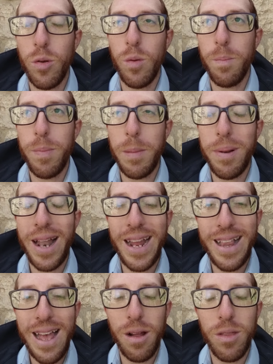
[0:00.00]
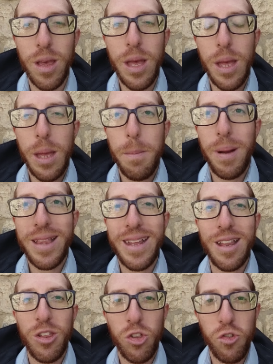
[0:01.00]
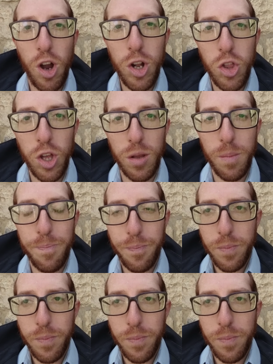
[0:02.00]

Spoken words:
to be played out, but in a structured